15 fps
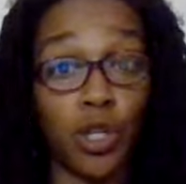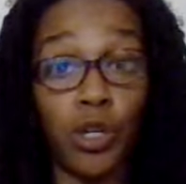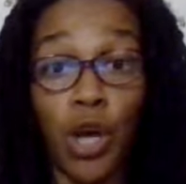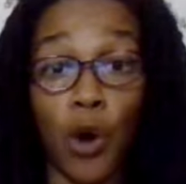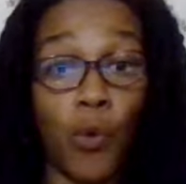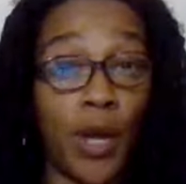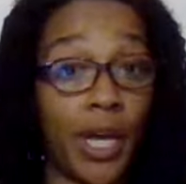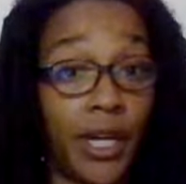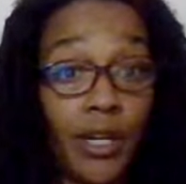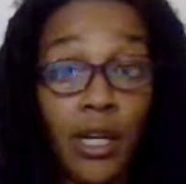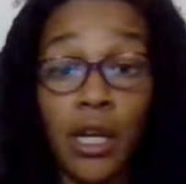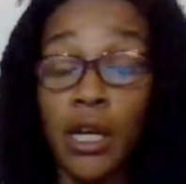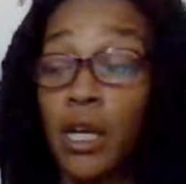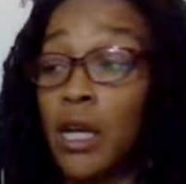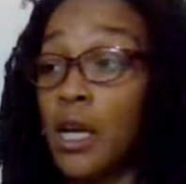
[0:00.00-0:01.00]
go in
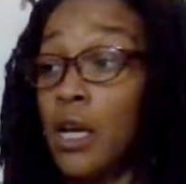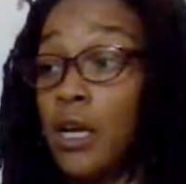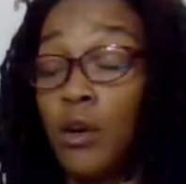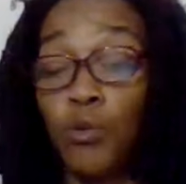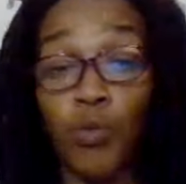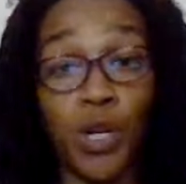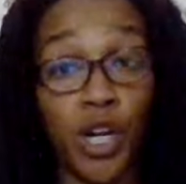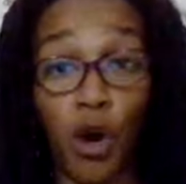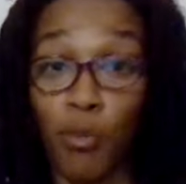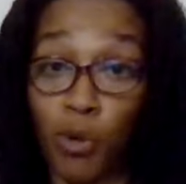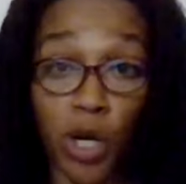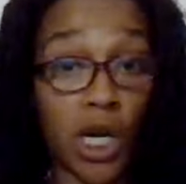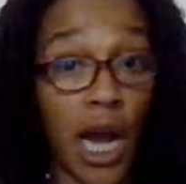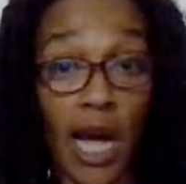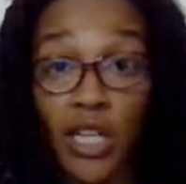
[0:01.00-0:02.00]
with no
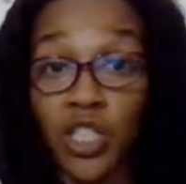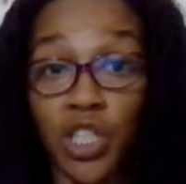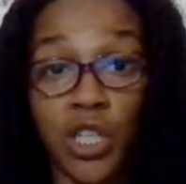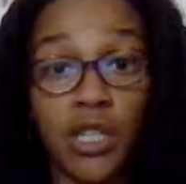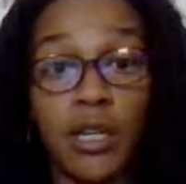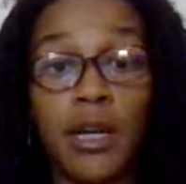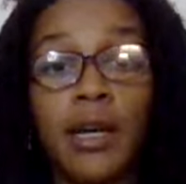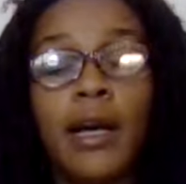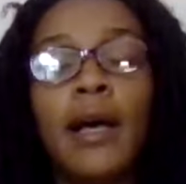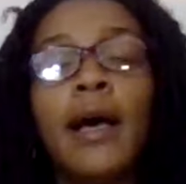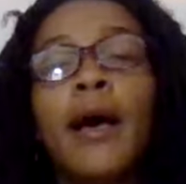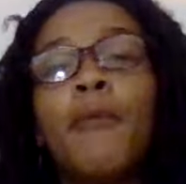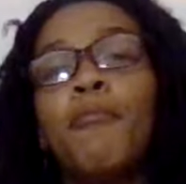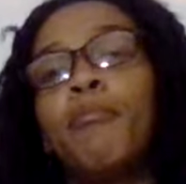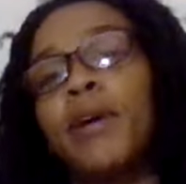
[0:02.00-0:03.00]
precaution.
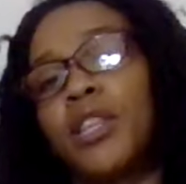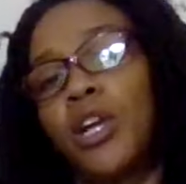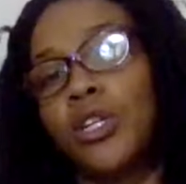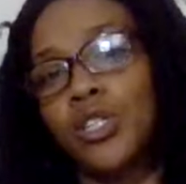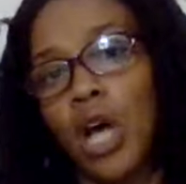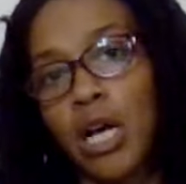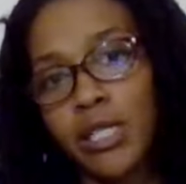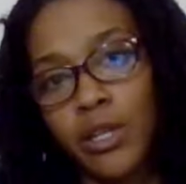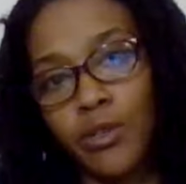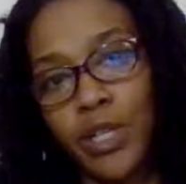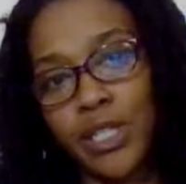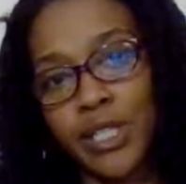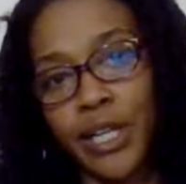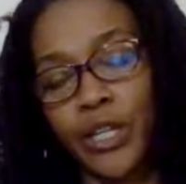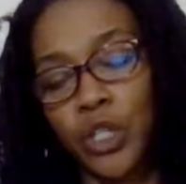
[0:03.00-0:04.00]
But there's also
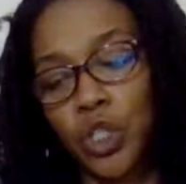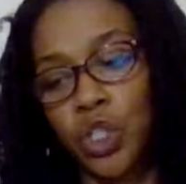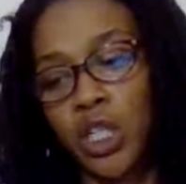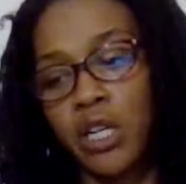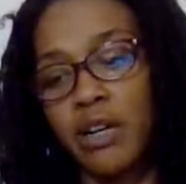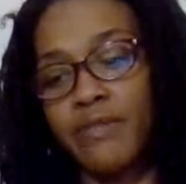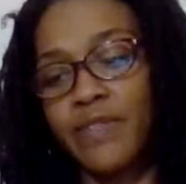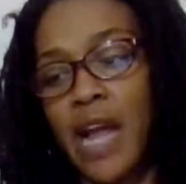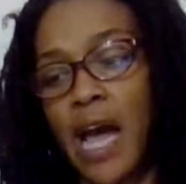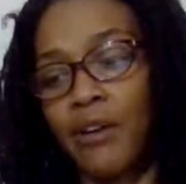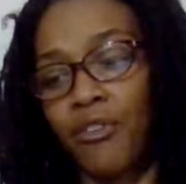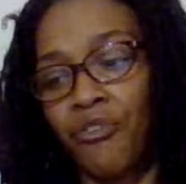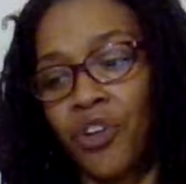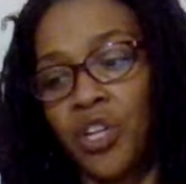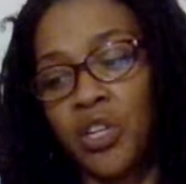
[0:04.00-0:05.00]
this energy of not
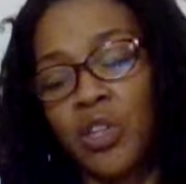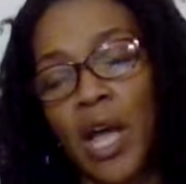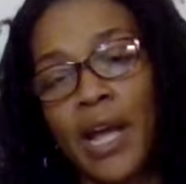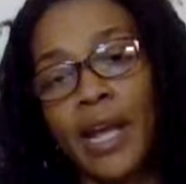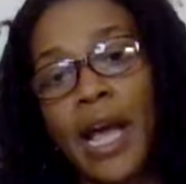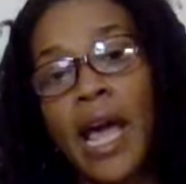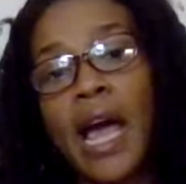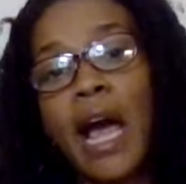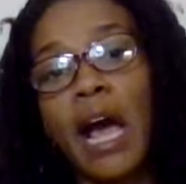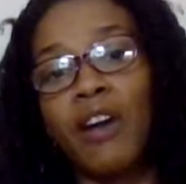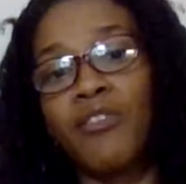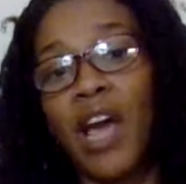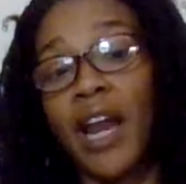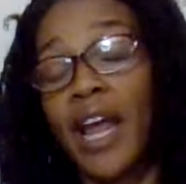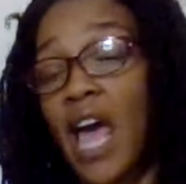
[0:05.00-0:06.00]
feeling like
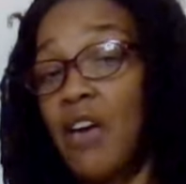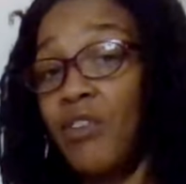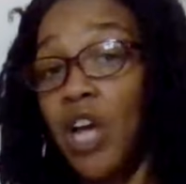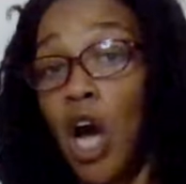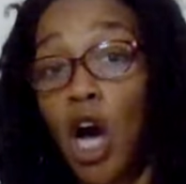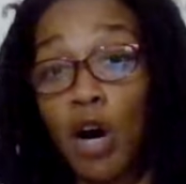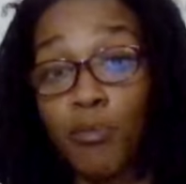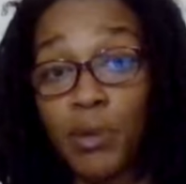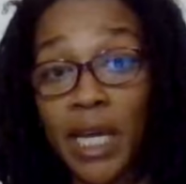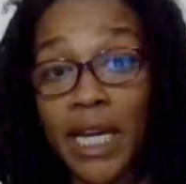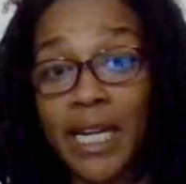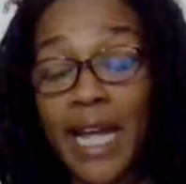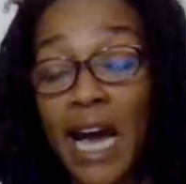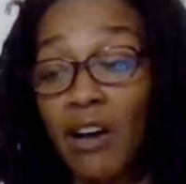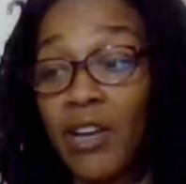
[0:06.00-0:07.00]
I've got to have it all
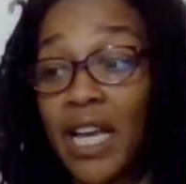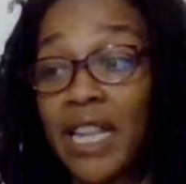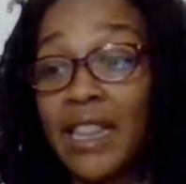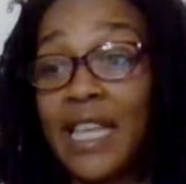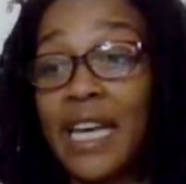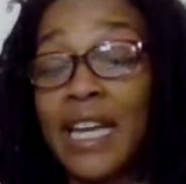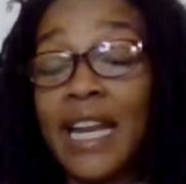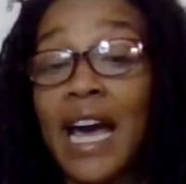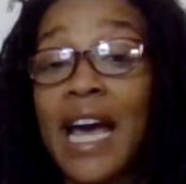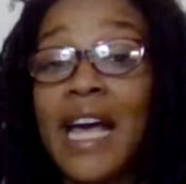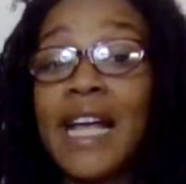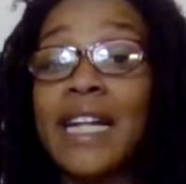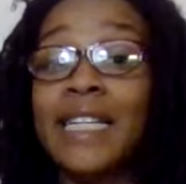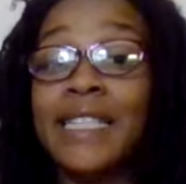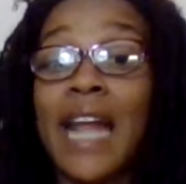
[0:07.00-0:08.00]
planned out and then
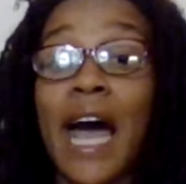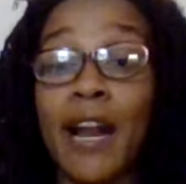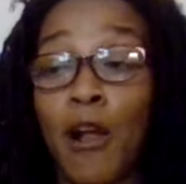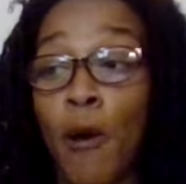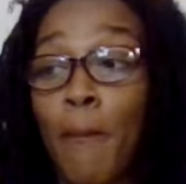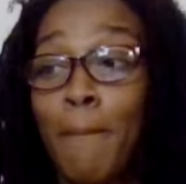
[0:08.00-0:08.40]
not